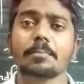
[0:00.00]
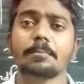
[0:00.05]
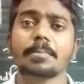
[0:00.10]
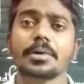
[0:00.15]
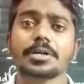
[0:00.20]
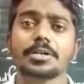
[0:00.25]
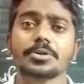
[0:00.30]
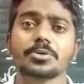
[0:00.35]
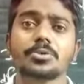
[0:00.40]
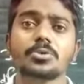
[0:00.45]

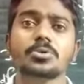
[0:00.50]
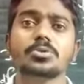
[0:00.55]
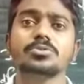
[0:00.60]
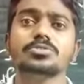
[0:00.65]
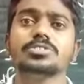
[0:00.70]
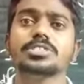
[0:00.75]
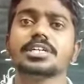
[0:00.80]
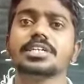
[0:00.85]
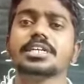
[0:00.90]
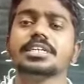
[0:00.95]
but
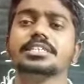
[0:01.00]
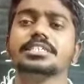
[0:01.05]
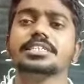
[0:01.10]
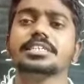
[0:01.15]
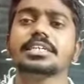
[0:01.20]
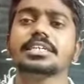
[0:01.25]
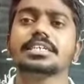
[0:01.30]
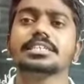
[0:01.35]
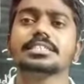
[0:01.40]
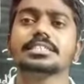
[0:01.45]
cools under
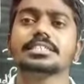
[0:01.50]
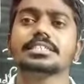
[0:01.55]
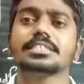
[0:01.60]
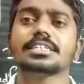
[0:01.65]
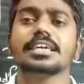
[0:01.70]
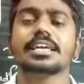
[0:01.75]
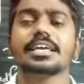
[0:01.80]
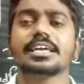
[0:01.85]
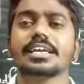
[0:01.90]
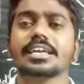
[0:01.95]
the earth
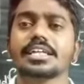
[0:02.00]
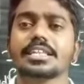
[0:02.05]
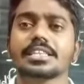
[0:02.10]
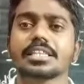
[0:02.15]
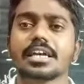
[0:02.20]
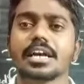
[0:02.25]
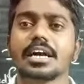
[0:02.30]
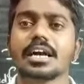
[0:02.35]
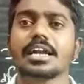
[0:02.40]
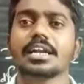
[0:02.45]
is
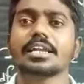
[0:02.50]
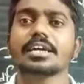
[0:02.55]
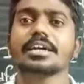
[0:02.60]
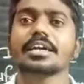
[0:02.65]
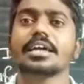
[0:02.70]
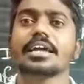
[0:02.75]
called